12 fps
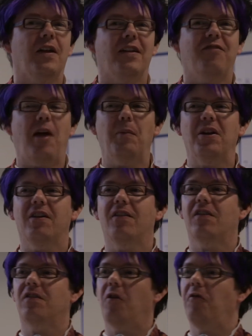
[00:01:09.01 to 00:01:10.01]

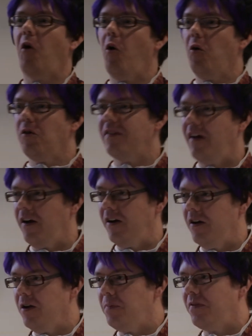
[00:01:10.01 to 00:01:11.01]
feminists of all
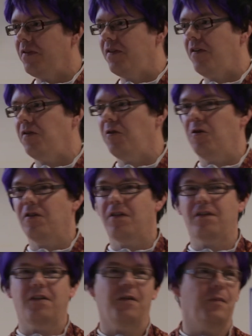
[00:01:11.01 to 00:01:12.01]
types, third,
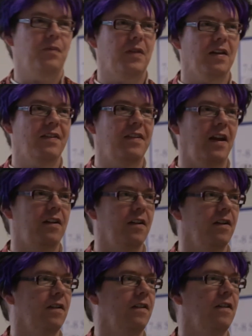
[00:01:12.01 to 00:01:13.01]

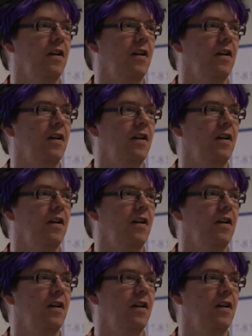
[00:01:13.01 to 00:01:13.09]
second,